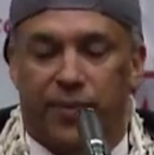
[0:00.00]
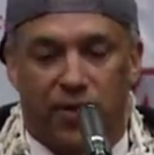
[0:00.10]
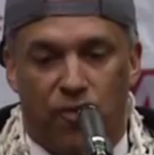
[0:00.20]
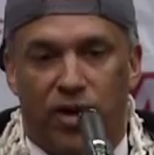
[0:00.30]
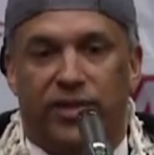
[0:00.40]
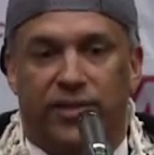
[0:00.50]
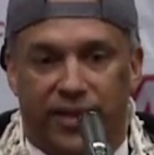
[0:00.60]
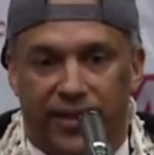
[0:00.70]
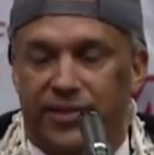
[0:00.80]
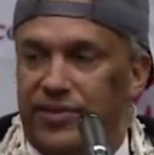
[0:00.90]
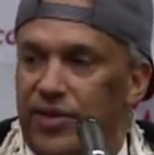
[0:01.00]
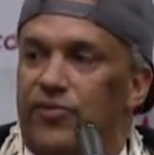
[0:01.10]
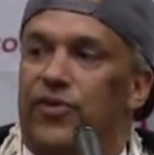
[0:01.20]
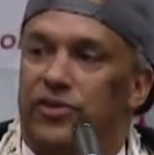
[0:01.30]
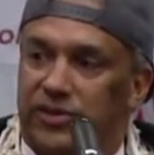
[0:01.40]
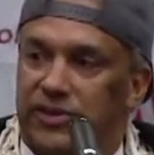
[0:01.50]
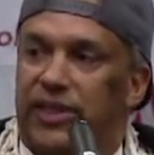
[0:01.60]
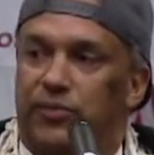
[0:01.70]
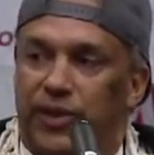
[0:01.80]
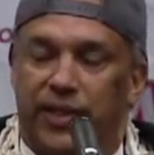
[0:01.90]
But I wanted to get in his ear first and
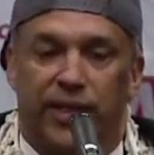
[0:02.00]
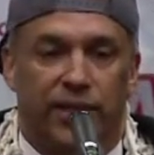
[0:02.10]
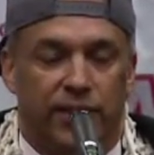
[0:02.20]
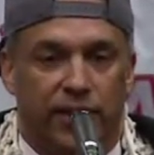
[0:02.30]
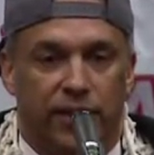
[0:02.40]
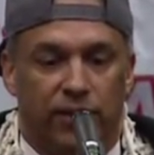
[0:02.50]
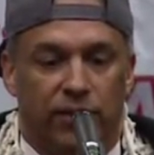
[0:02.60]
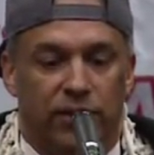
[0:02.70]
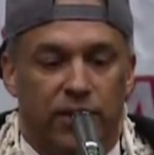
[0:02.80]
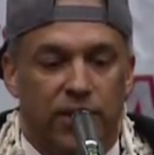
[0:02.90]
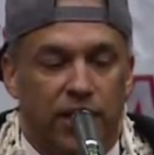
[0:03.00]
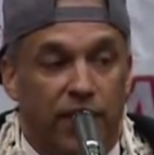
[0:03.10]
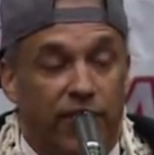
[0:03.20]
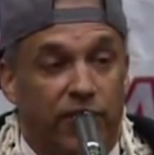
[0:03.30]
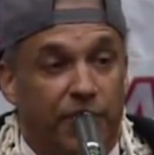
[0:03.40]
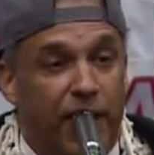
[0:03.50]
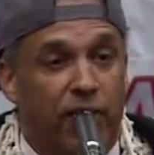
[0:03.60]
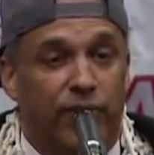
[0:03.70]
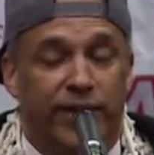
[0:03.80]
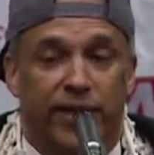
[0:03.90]
tell him what he needed to hear. And then the
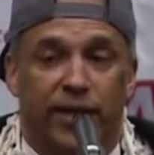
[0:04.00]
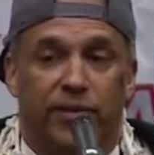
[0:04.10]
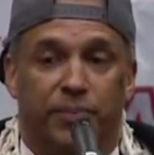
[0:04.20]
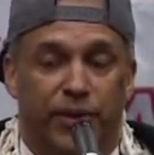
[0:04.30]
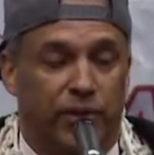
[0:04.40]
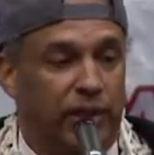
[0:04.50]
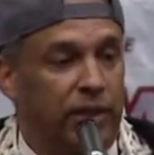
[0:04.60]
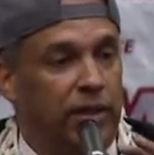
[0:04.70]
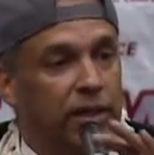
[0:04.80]
power went dead in the building.